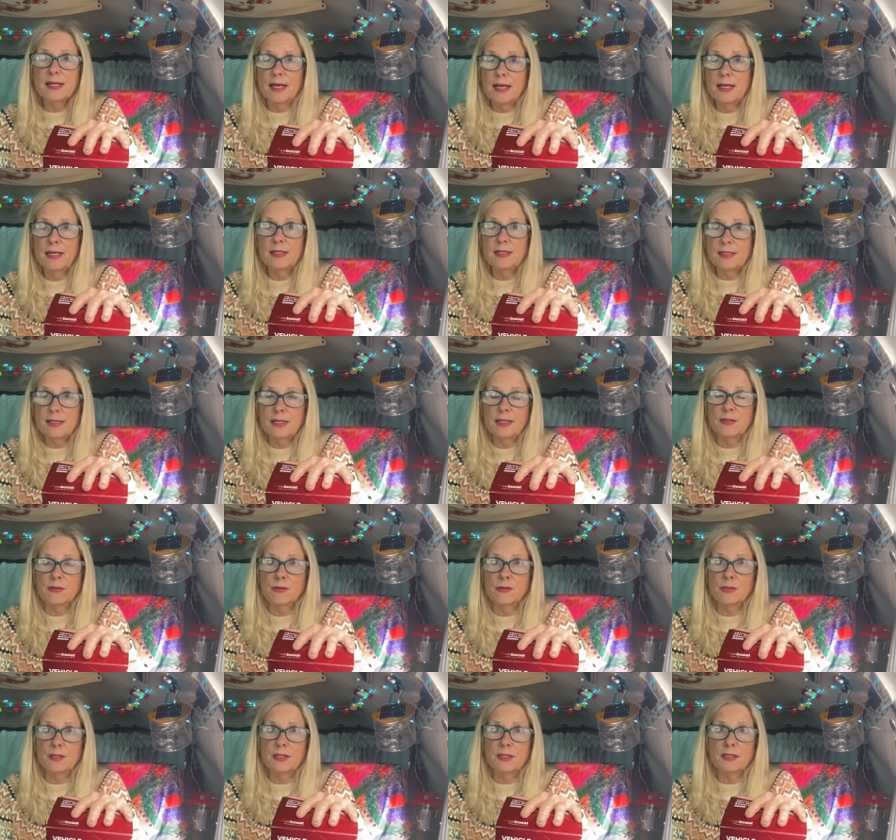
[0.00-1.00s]
a
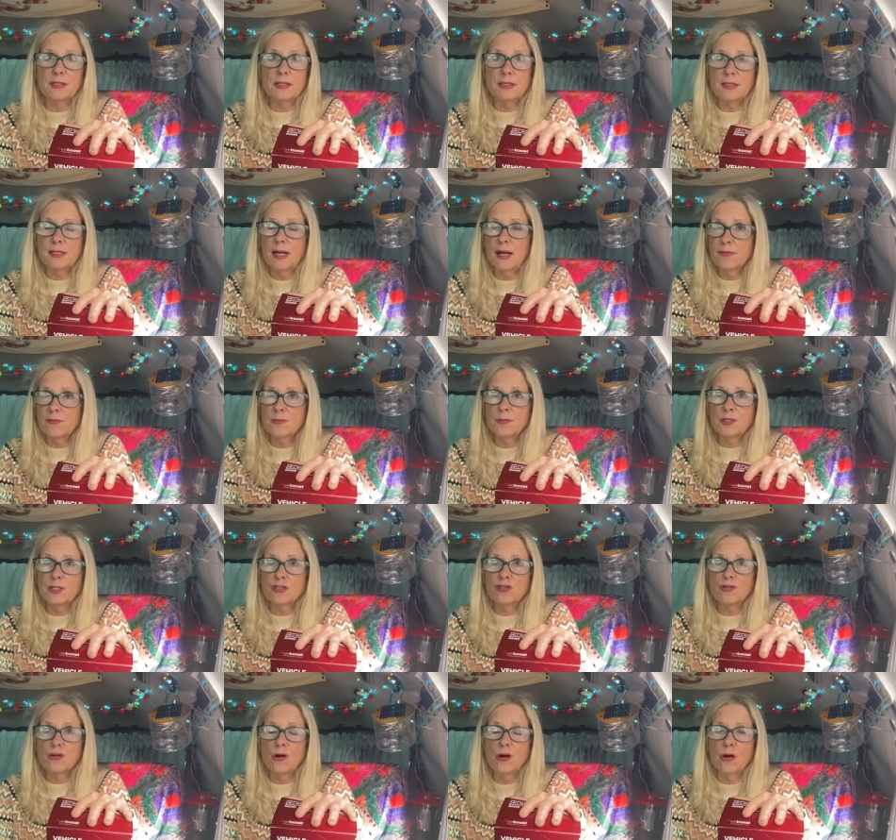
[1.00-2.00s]
signal. It doesn't have to be
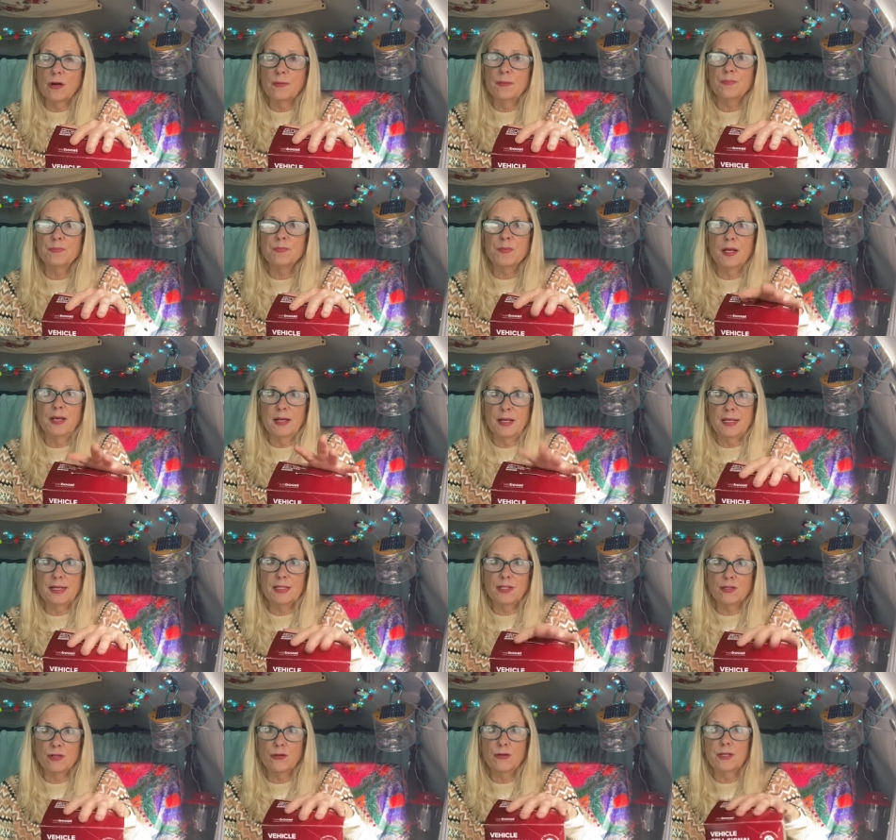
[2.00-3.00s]
strong, and I can
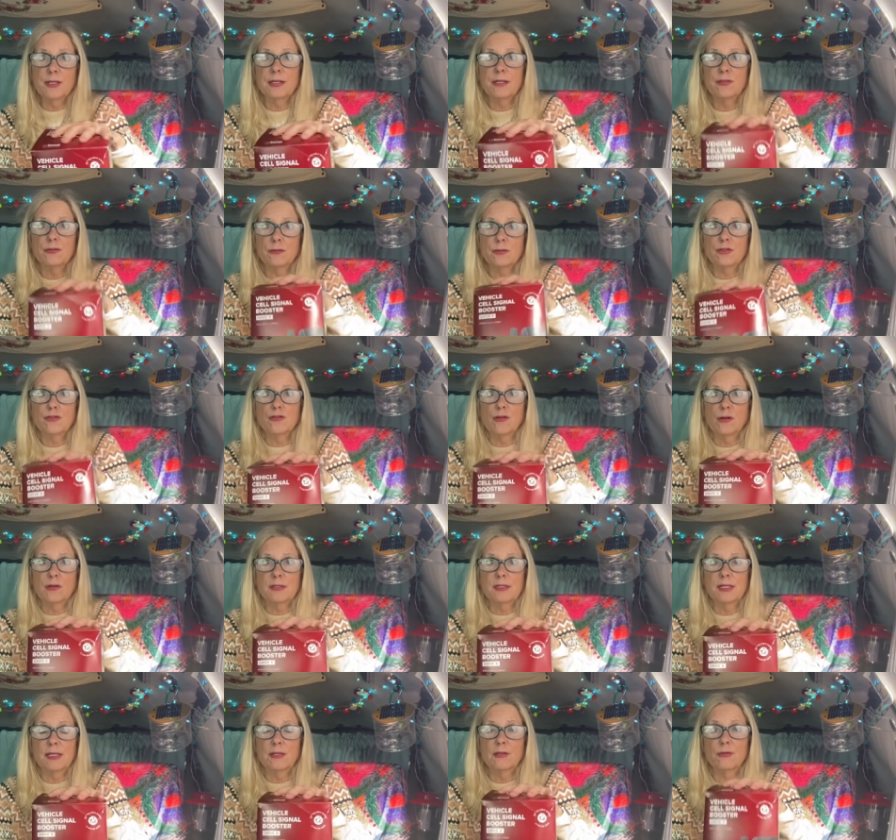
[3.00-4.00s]
turn it into a strong
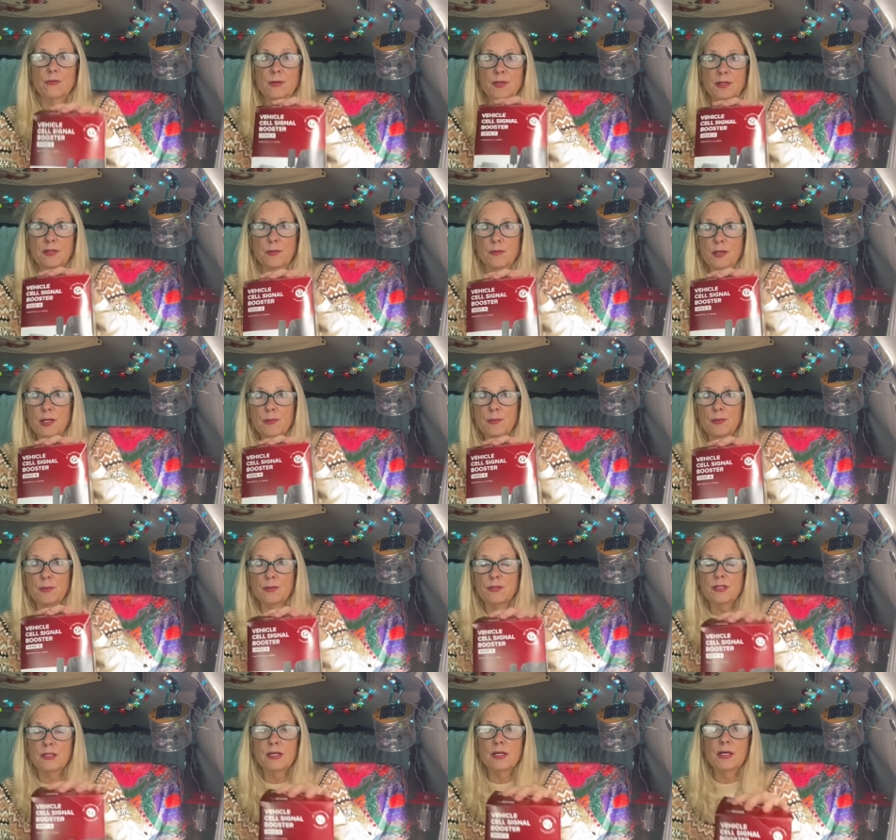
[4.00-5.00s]
signal with the Wii
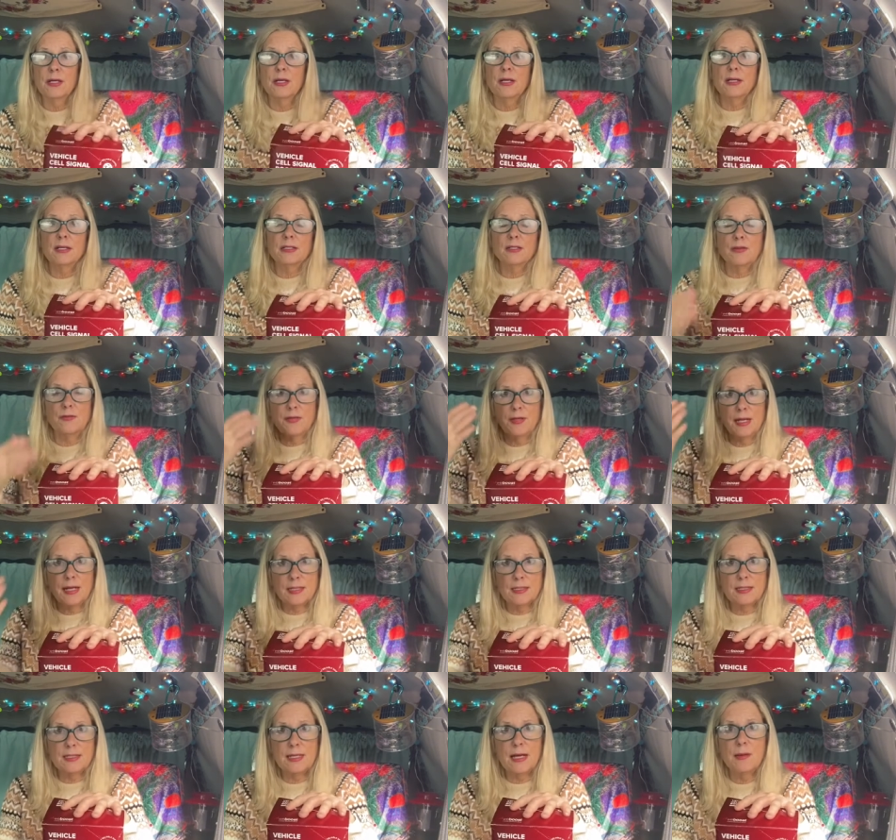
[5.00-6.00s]
Boost. So the
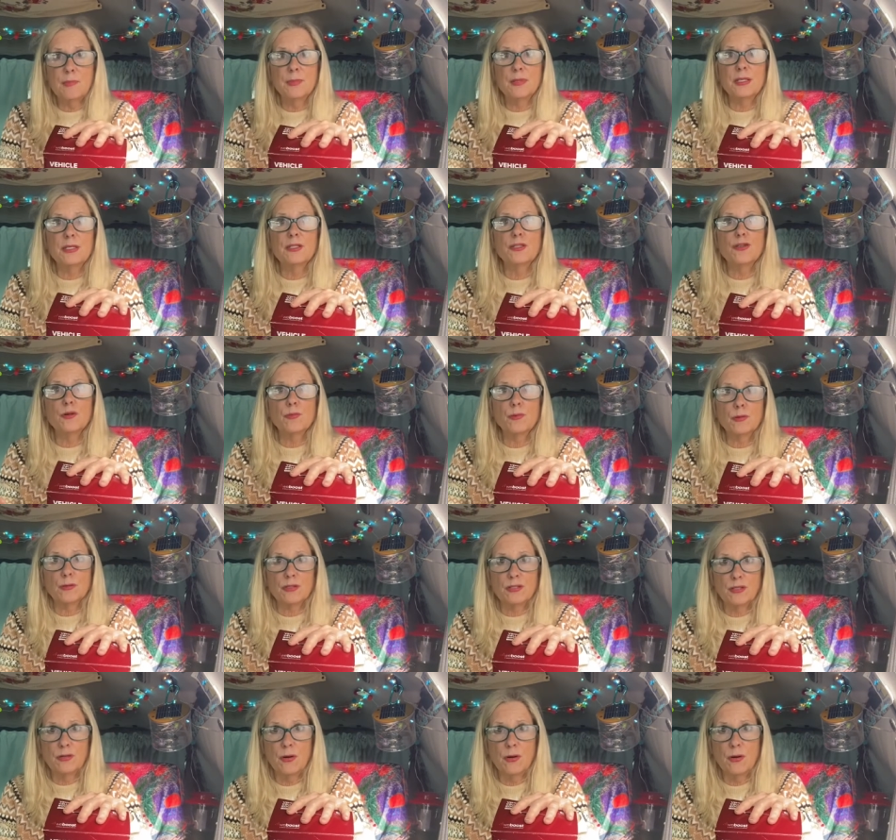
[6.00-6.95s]
next step is your personal